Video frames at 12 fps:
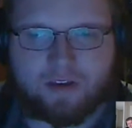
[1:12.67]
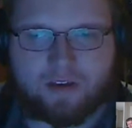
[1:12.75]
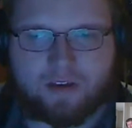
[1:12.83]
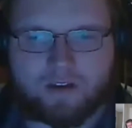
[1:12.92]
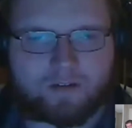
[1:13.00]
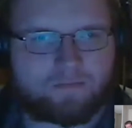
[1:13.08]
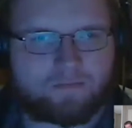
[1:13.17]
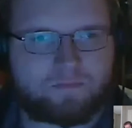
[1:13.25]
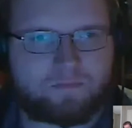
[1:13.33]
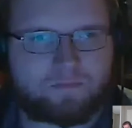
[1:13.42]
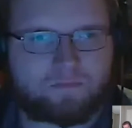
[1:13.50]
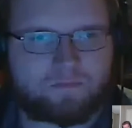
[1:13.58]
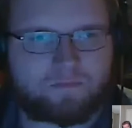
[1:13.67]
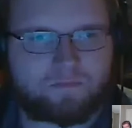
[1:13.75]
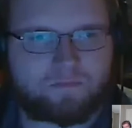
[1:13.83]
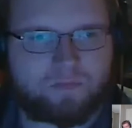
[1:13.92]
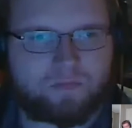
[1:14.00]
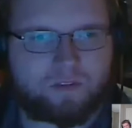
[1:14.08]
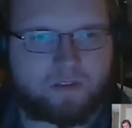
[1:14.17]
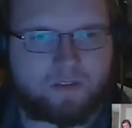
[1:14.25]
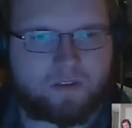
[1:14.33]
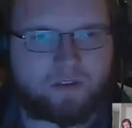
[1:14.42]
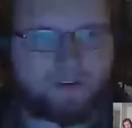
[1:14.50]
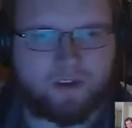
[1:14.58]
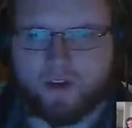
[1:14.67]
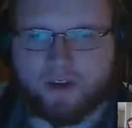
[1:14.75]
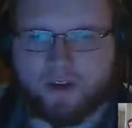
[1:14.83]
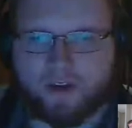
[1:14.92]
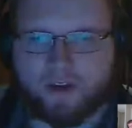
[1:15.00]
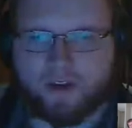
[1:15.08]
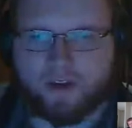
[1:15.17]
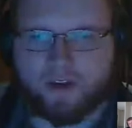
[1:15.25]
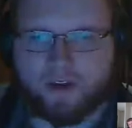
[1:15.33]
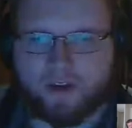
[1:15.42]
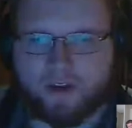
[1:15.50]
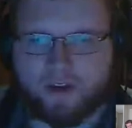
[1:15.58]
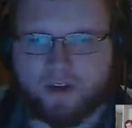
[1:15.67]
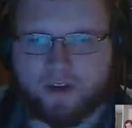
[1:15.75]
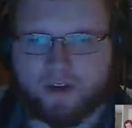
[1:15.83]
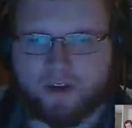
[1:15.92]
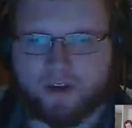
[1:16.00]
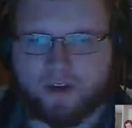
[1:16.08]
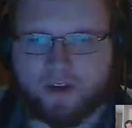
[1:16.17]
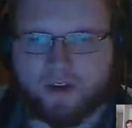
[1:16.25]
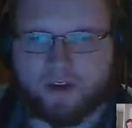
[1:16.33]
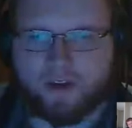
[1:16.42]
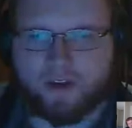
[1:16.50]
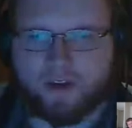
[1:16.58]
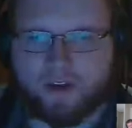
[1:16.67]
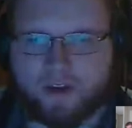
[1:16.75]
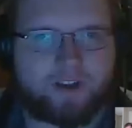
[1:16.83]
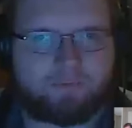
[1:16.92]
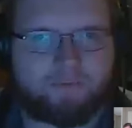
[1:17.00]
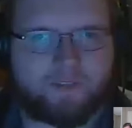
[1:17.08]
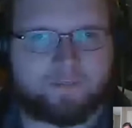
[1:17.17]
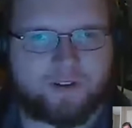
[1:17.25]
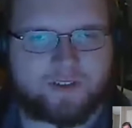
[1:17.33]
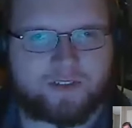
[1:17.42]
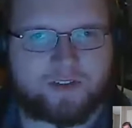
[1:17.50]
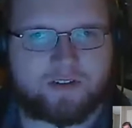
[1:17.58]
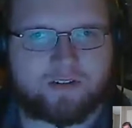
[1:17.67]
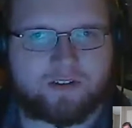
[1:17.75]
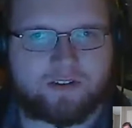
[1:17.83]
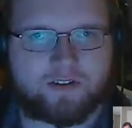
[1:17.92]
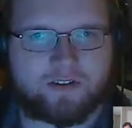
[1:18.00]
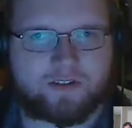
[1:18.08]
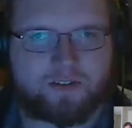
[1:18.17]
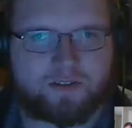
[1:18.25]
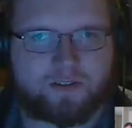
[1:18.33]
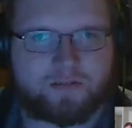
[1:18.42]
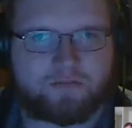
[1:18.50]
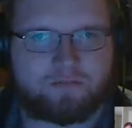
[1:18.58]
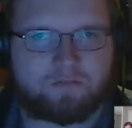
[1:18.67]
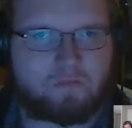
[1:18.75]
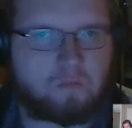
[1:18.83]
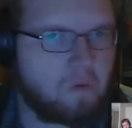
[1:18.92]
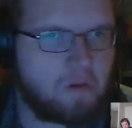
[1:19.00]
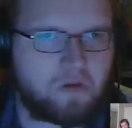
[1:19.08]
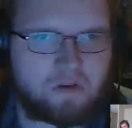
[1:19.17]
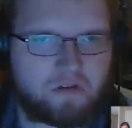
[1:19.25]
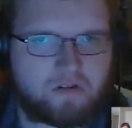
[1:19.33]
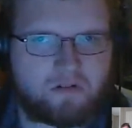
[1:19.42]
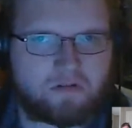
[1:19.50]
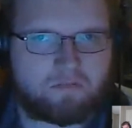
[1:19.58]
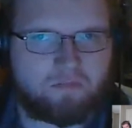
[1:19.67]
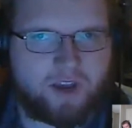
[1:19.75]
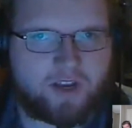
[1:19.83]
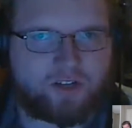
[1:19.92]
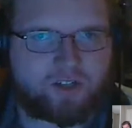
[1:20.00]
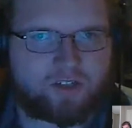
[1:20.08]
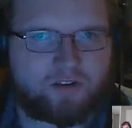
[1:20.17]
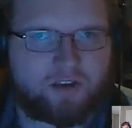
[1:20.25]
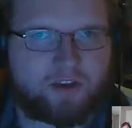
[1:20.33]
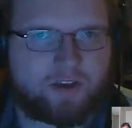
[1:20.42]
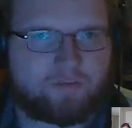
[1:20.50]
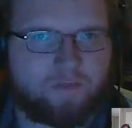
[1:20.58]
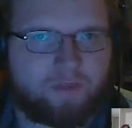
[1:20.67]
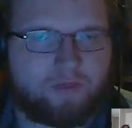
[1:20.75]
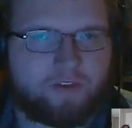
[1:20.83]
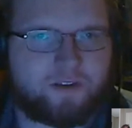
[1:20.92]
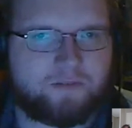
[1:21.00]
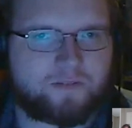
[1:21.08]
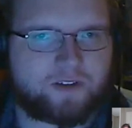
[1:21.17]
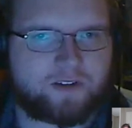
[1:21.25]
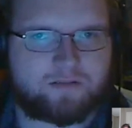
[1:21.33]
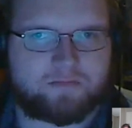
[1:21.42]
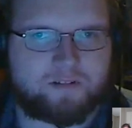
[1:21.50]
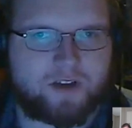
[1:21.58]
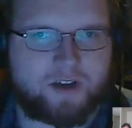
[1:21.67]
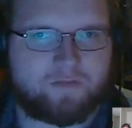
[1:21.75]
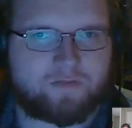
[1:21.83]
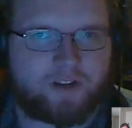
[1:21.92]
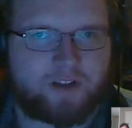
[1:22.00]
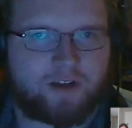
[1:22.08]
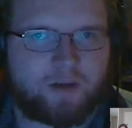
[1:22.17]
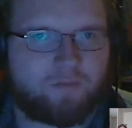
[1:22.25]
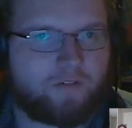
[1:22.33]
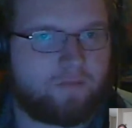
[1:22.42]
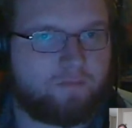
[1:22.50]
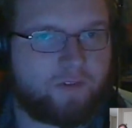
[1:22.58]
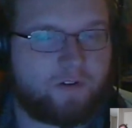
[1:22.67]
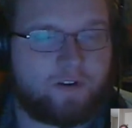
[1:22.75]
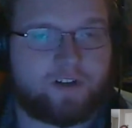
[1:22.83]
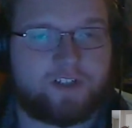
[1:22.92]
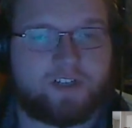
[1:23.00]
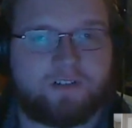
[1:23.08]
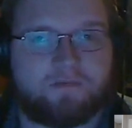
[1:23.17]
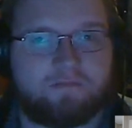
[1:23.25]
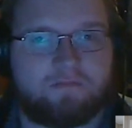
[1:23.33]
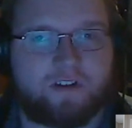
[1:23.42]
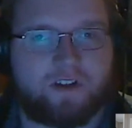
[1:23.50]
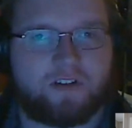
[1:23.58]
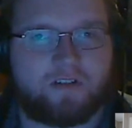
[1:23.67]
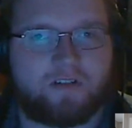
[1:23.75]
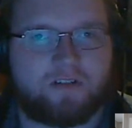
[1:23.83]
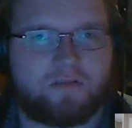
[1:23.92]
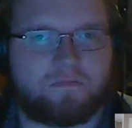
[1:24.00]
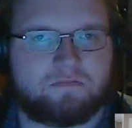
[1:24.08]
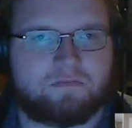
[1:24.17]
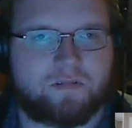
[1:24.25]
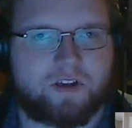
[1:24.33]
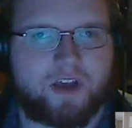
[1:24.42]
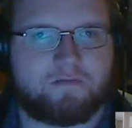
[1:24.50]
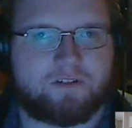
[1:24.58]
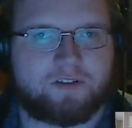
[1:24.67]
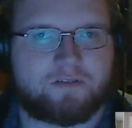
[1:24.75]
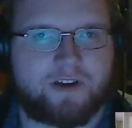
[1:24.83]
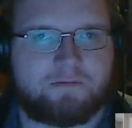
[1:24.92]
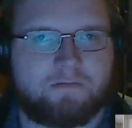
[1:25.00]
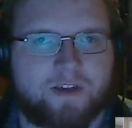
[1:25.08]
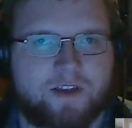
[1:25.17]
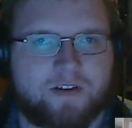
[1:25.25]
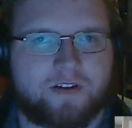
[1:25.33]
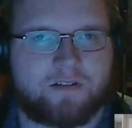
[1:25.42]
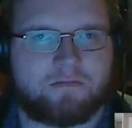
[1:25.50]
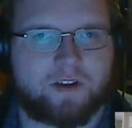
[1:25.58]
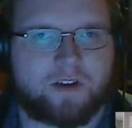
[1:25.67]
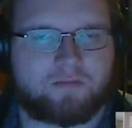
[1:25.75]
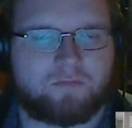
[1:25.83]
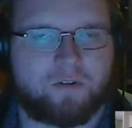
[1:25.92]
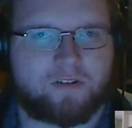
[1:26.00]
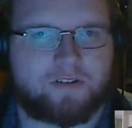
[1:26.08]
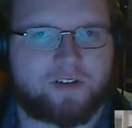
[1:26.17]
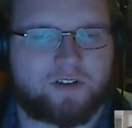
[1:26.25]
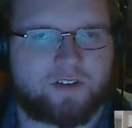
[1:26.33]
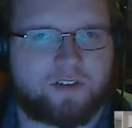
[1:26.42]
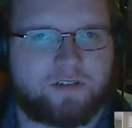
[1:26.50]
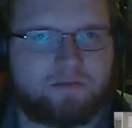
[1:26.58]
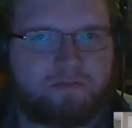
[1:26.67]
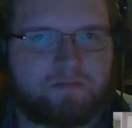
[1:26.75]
Um, yeah, I'm playing Mythbuster. He's a mage, themed after mythology, and yeah, I will describe him later more exactly.